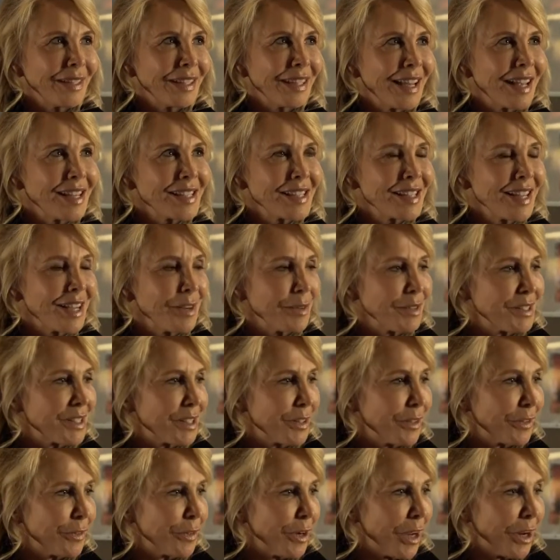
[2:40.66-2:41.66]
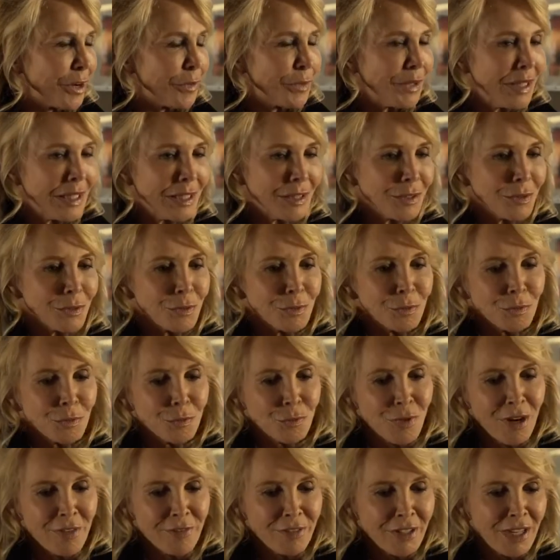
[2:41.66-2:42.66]
Last night was a real
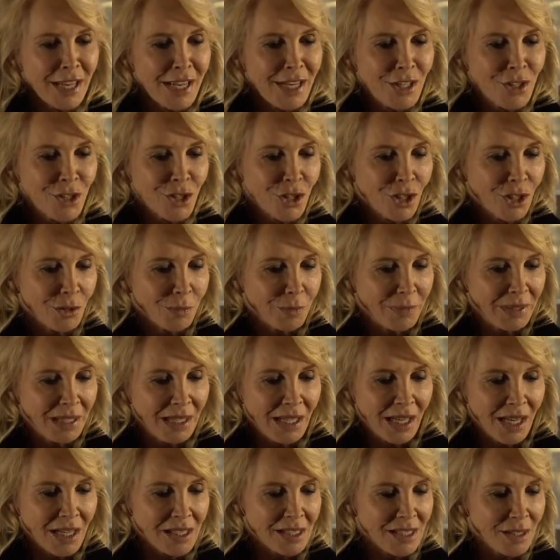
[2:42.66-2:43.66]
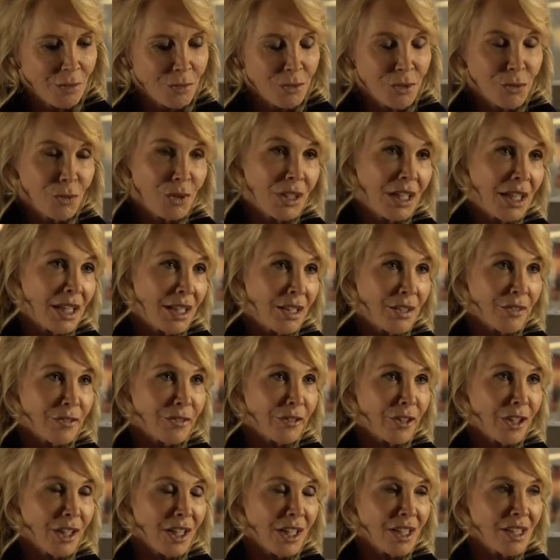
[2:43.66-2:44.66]
revelation because it was really the
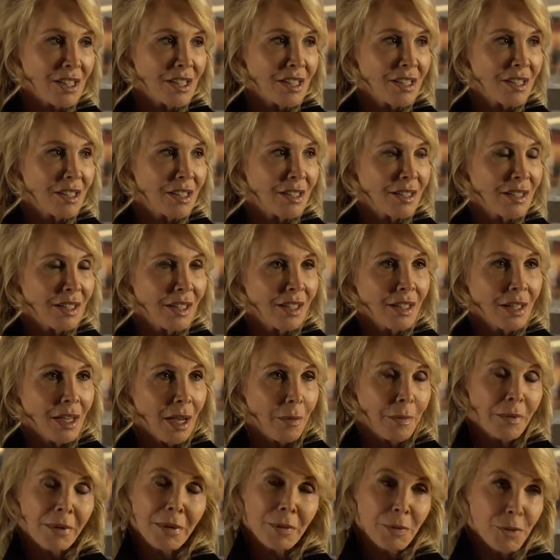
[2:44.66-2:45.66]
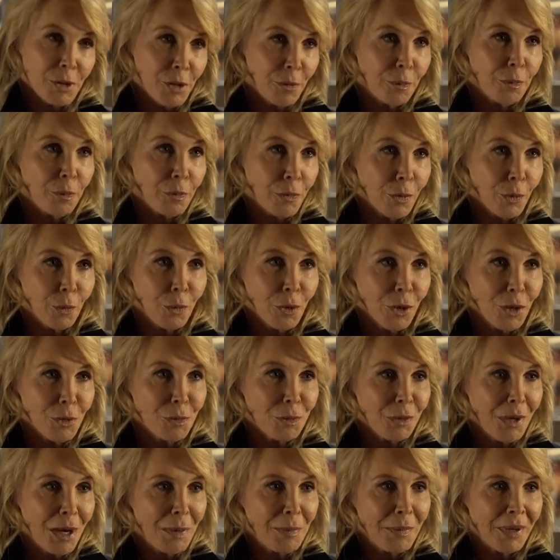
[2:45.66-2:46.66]
first, I mean, it was the
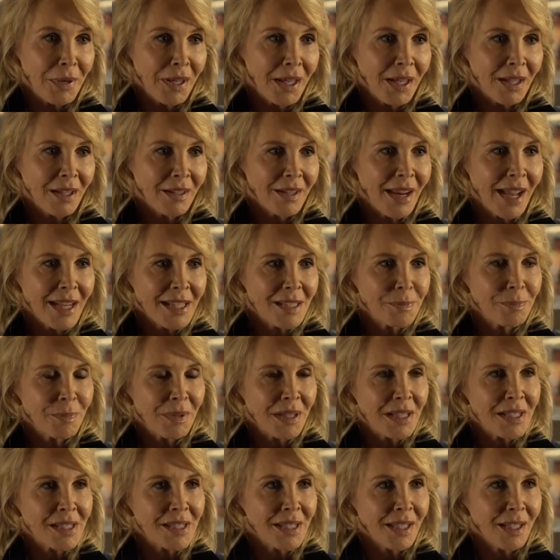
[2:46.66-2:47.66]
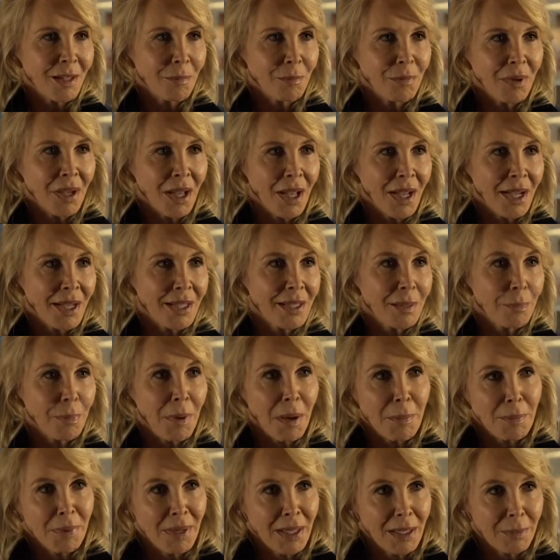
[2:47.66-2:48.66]
world premiere. It hadn't been seen by the
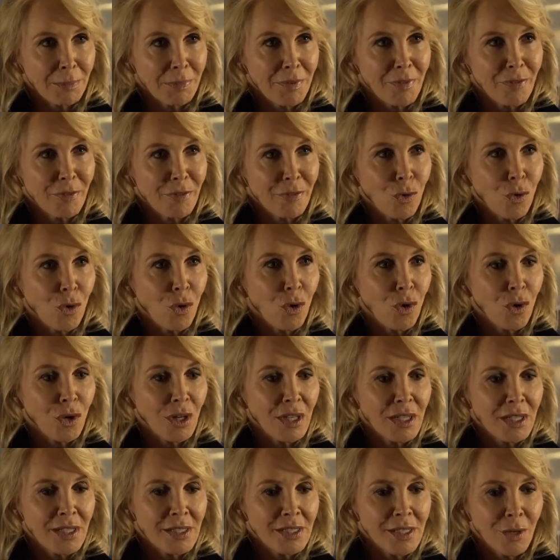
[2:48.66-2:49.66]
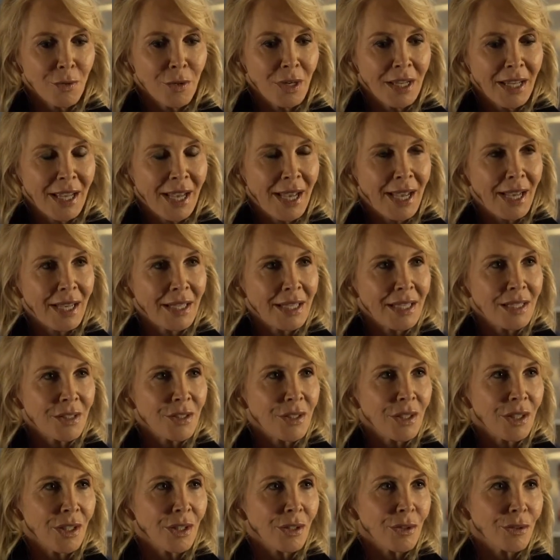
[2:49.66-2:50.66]
public before. It's only had
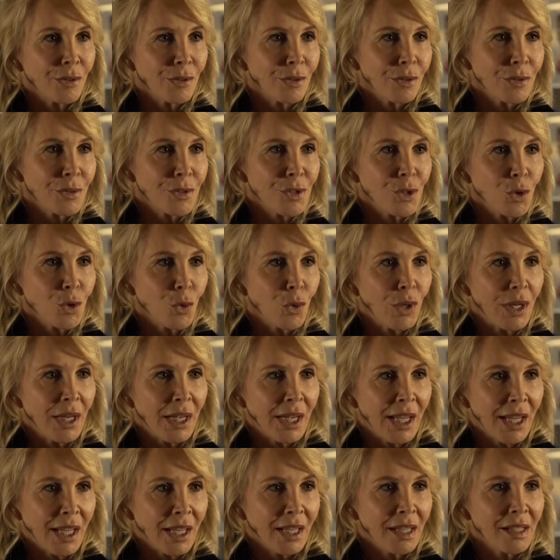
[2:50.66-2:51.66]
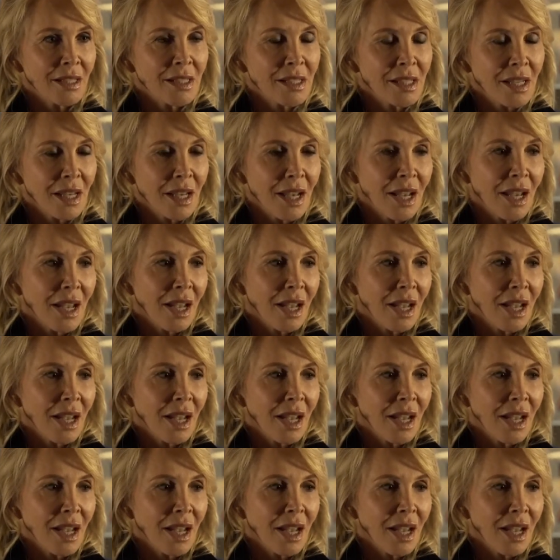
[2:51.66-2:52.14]
internal screenings